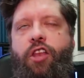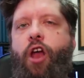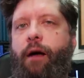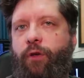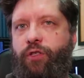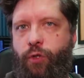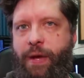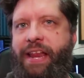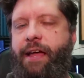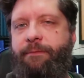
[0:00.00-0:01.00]
novels,
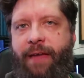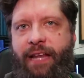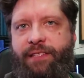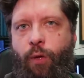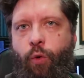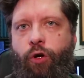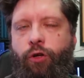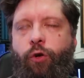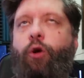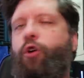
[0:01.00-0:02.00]
creating a fantasy
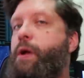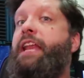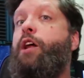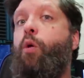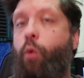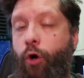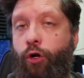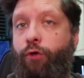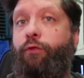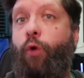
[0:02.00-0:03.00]
world or creating a
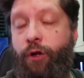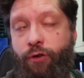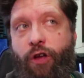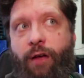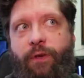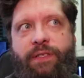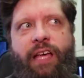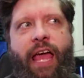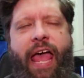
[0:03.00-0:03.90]
world for your novels.